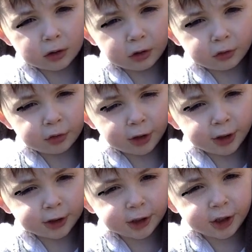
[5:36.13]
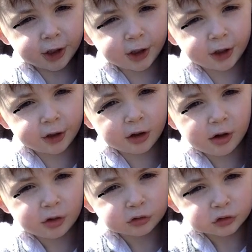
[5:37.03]
a shiny
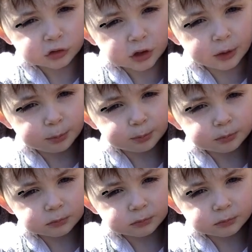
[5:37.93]
and